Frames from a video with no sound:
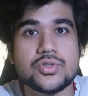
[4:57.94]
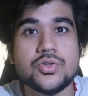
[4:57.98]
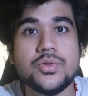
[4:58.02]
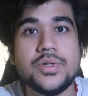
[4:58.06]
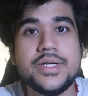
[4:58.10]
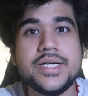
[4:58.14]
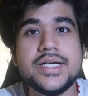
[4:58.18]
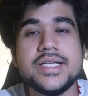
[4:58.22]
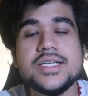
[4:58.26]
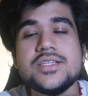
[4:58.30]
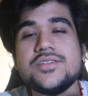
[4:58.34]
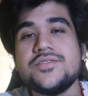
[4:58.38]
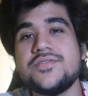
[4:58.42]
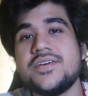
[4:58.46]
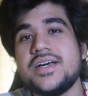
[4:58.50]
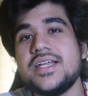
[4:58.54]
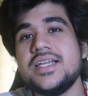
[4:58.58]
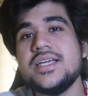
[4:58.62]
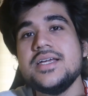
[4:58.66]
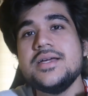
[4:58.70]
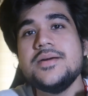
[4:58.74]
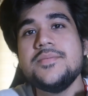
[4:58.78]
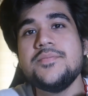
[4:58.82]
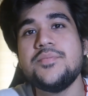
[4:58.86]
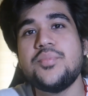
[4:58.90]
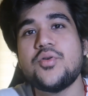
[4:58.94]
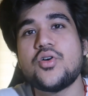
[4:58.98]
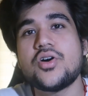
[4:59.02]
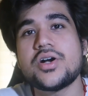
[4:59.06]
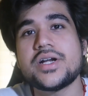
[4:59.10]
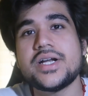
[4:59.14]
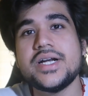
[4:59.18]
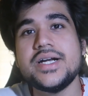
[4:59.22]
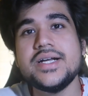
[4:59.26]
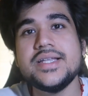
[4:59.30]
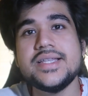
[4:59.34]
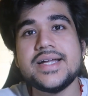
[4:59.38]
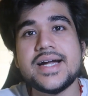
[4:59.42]
So it is very
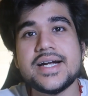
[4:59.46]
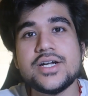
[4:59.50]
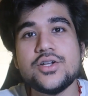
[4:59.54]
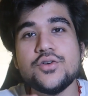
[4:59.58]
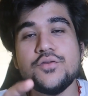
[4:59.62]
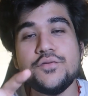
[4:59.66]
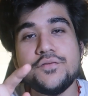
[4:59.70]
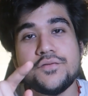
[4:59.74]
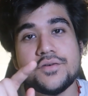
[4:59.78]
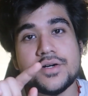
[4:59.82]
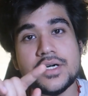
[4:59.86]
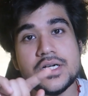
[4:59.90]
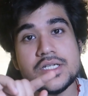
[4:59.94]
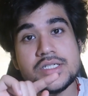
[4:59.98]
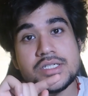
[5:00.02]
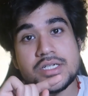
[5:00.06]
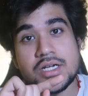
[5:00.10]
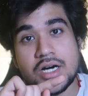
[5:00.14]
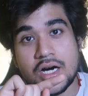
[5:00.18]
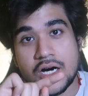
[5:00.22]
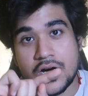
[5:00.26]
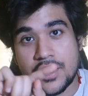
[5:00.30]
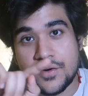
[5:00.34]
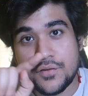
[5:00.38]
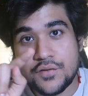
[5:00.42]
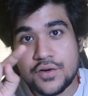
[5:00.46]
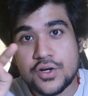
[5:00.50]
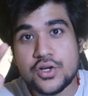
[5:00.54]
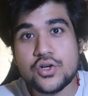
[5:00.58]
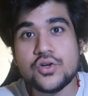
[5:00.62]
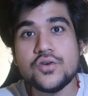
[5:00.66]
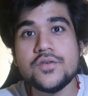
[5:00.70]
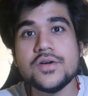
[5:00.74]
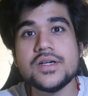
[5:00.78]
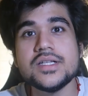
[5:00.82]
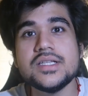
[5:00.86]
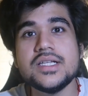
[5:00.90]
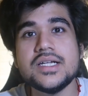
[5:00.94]
important that you first hover
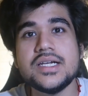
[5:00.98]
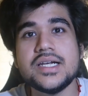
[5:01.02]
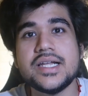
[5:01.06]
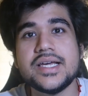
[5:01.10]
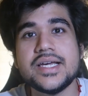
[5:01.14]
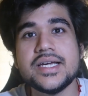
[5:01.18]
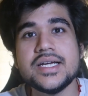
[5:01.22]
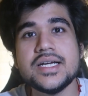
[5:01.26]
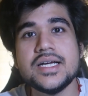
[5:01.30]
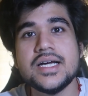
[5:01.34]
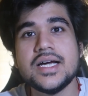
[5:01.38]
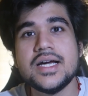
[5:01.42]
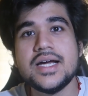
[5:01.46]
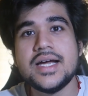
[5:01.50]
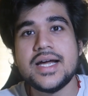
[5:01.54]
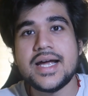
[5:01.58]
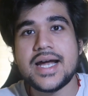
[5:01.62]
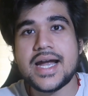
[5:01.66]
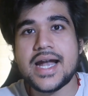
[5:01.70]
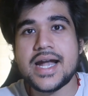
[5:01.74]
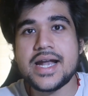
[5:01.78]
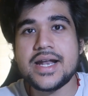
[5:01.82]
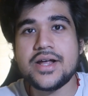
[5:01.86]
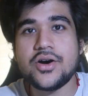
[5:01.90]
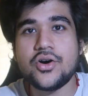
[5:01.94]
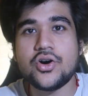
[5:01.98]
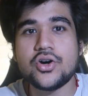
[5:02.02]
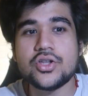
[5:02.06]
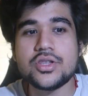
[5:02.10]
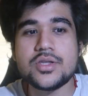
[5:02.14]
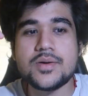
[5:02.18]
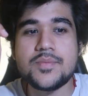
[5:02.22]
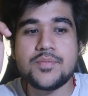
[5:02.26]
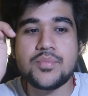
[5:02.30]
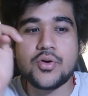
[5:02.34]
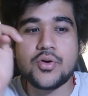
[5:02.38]
over the link and on the